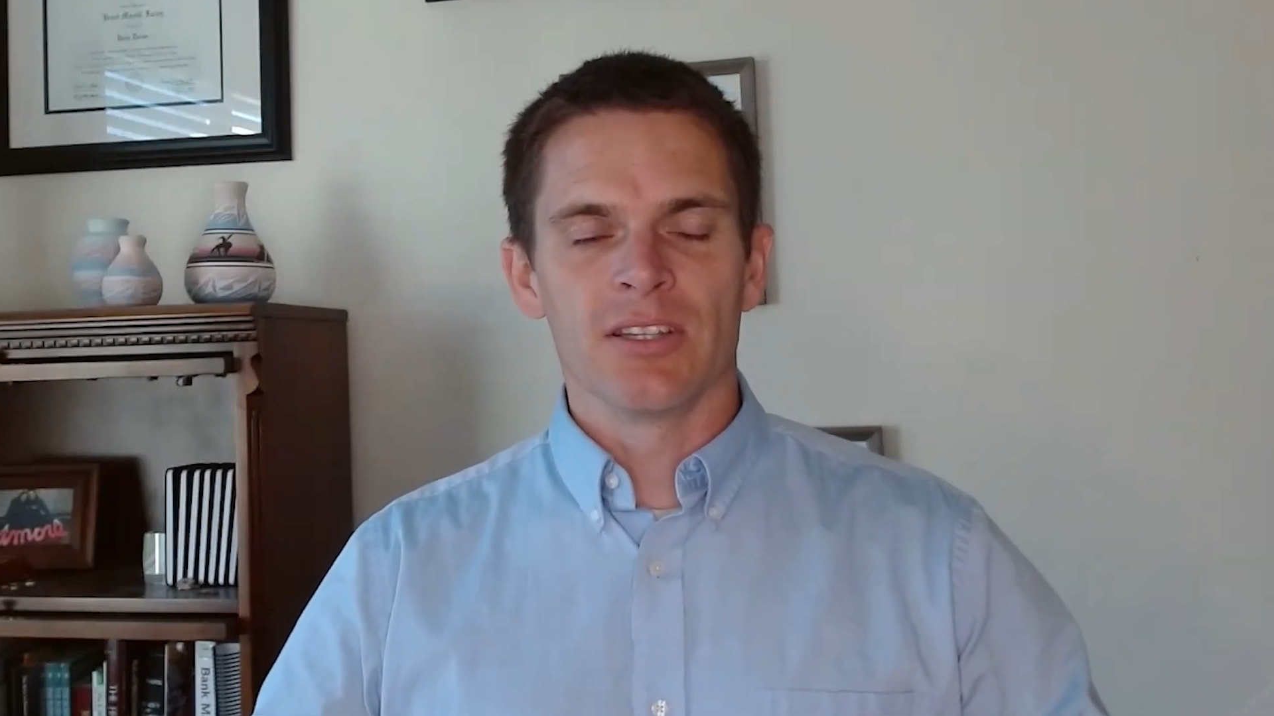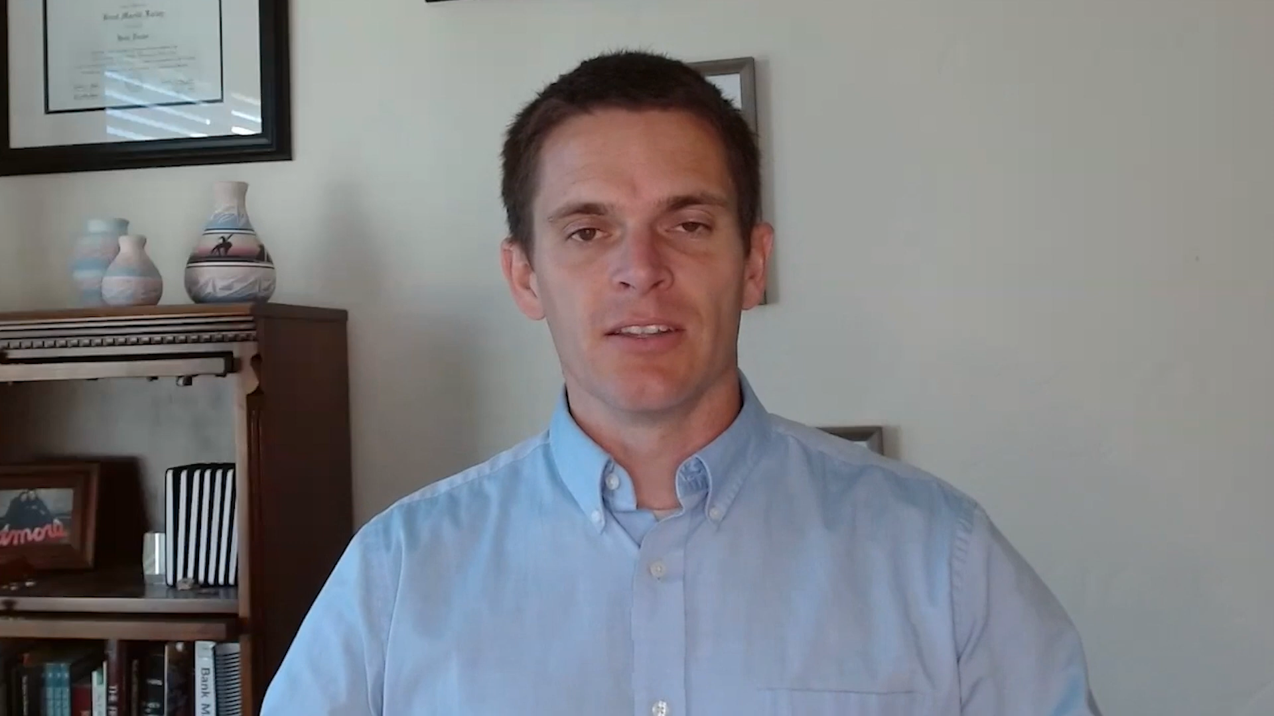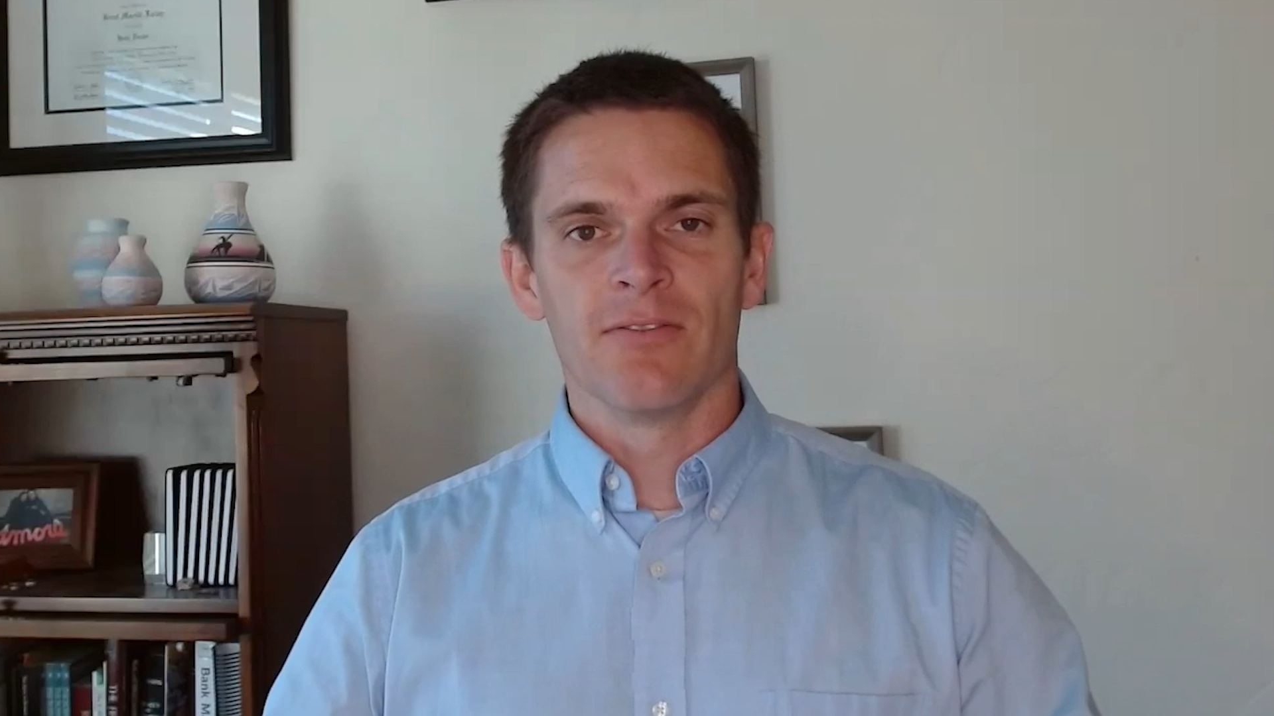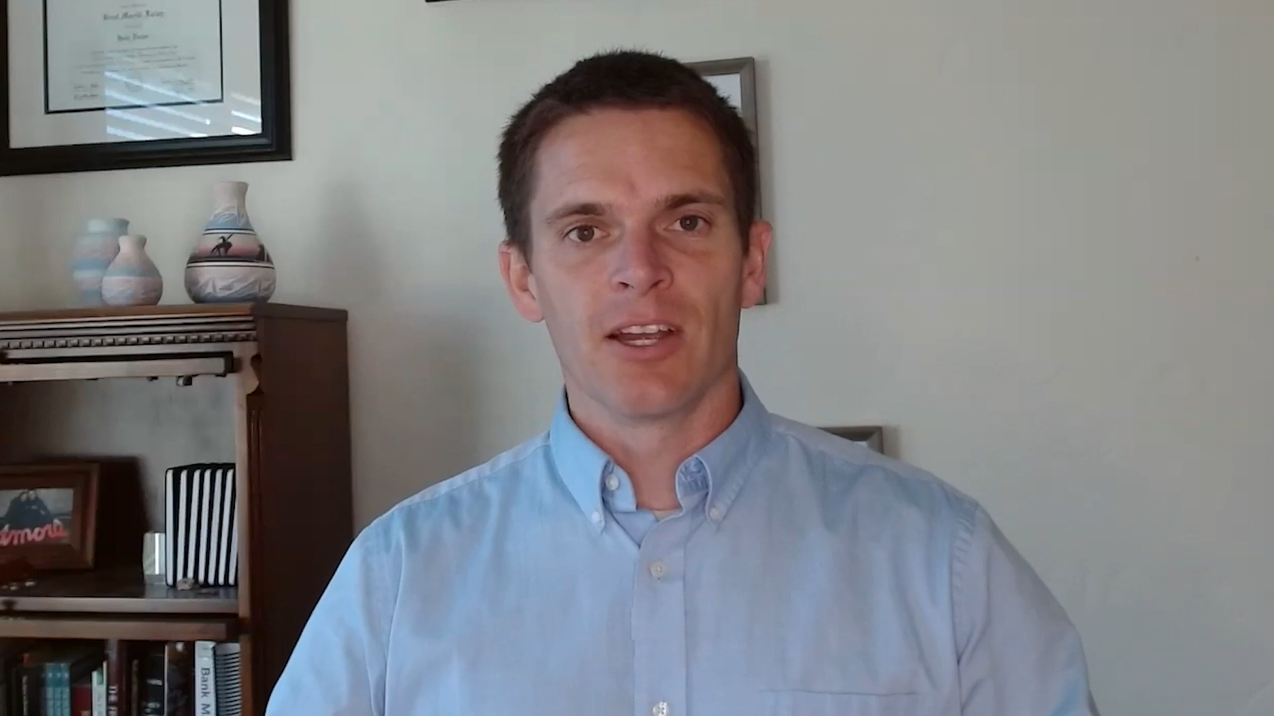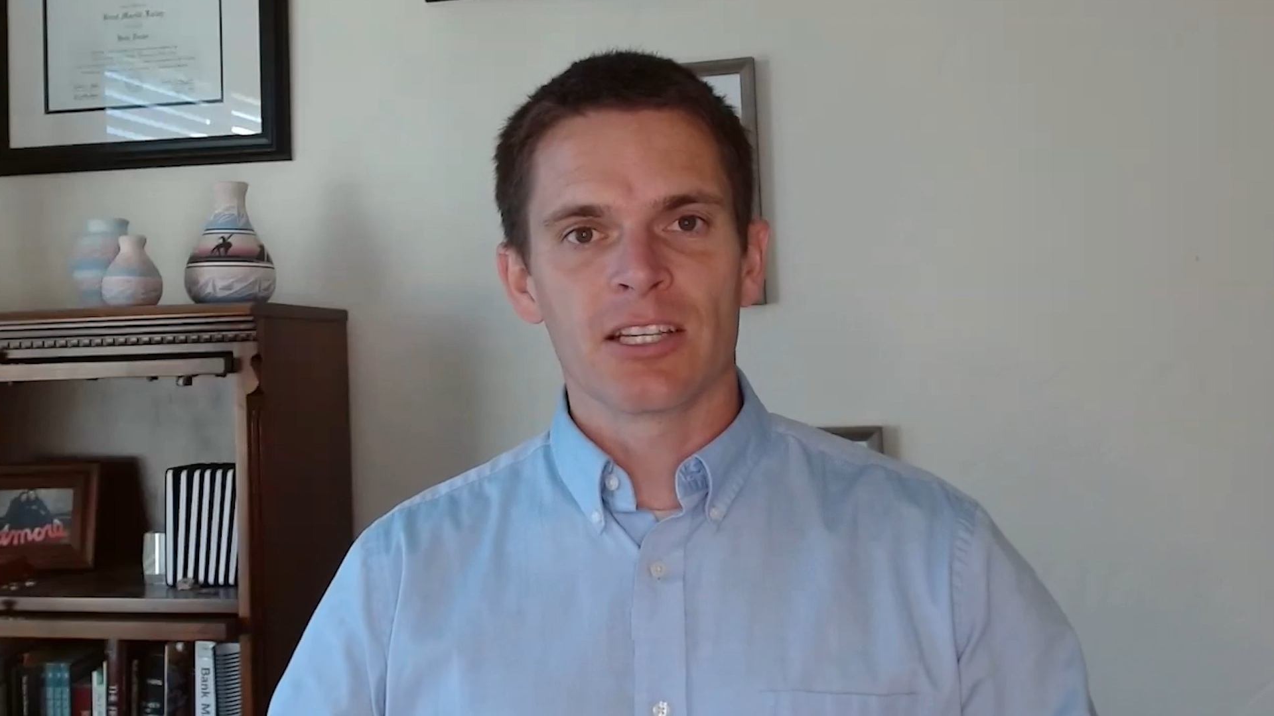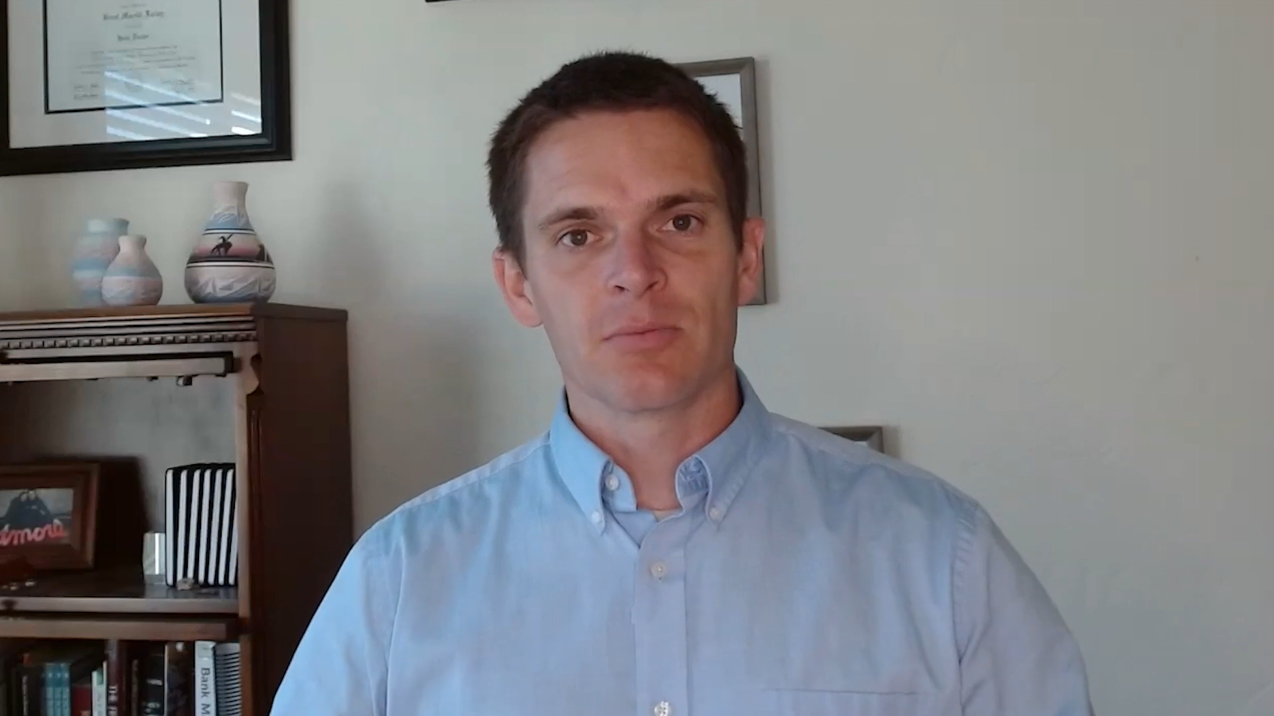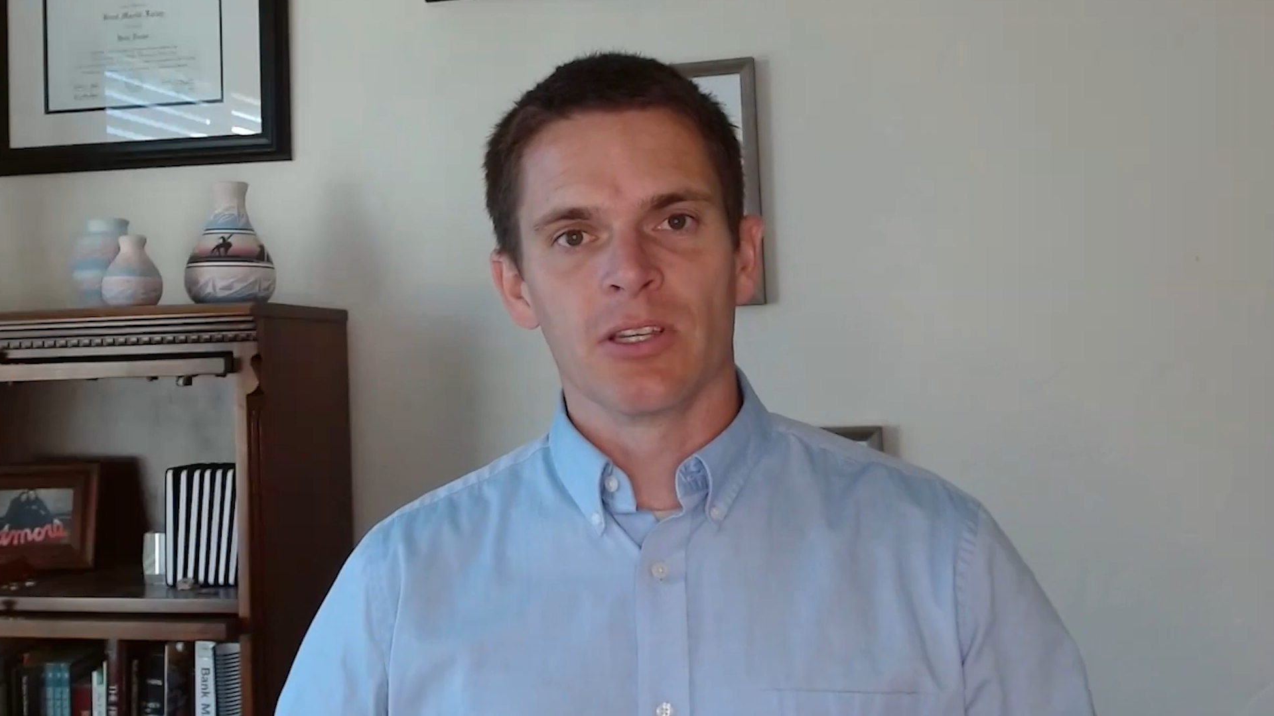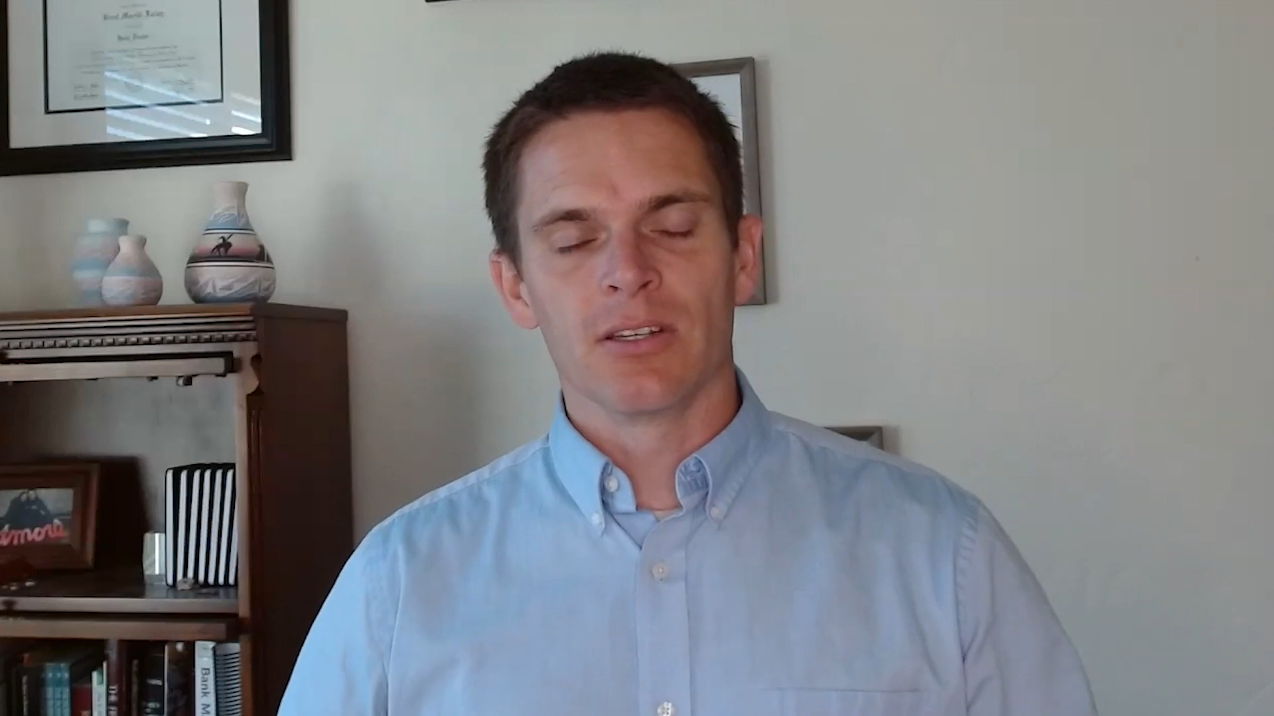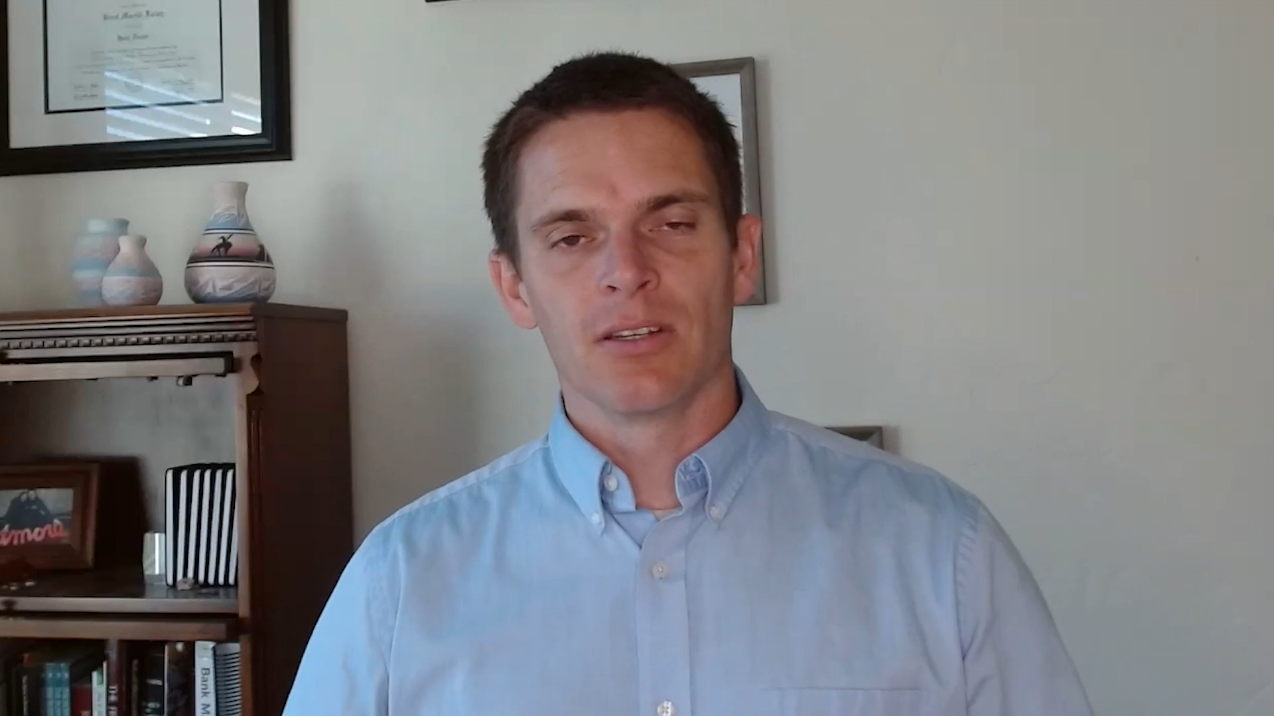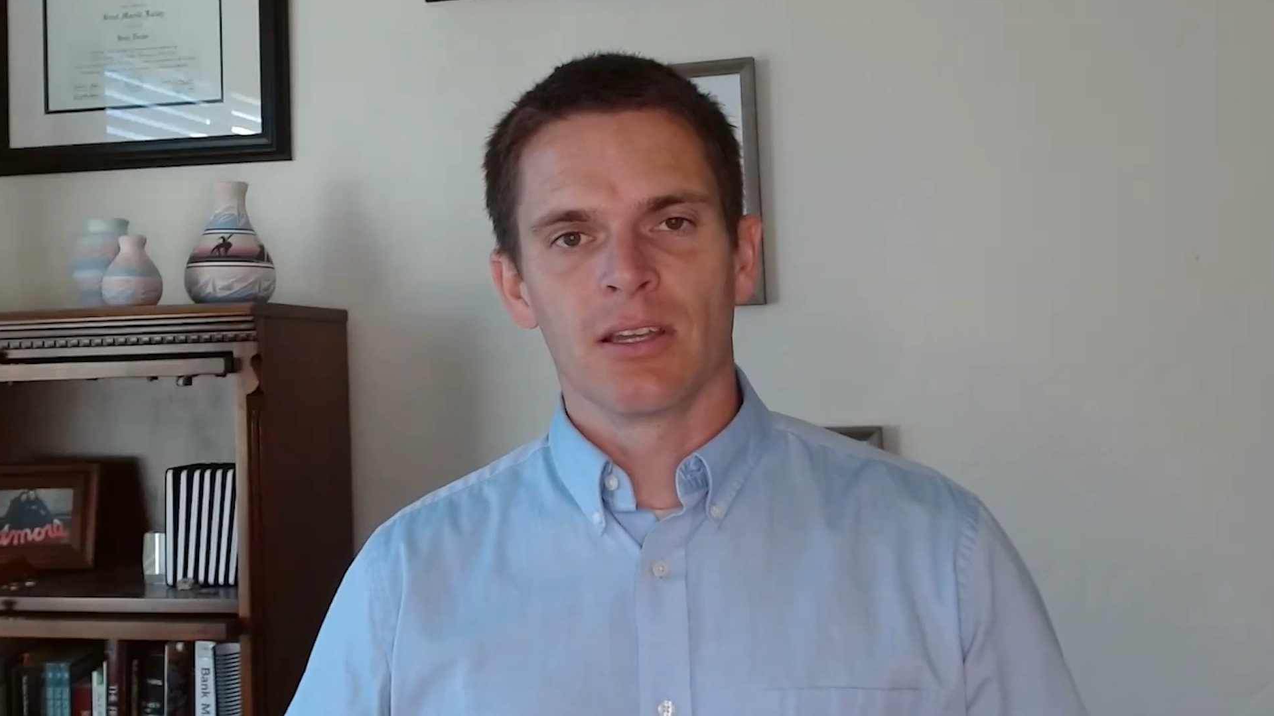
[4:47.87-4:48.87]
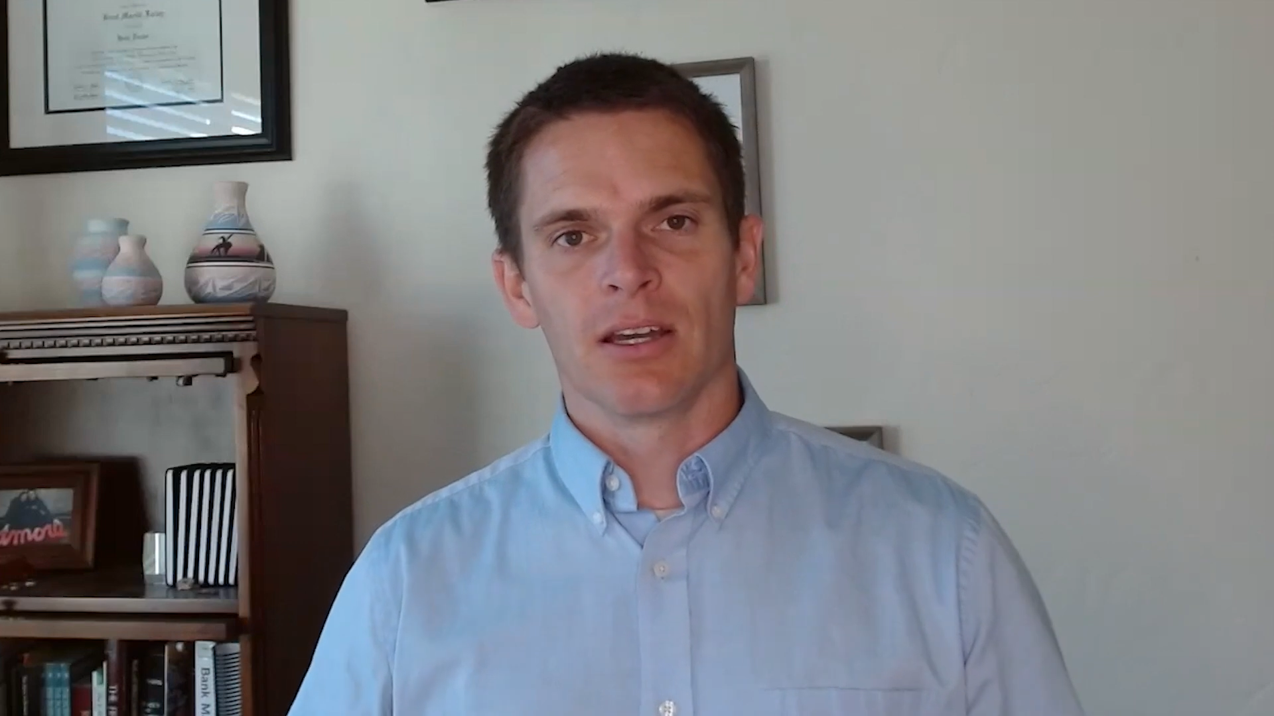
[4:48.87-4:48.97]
the investment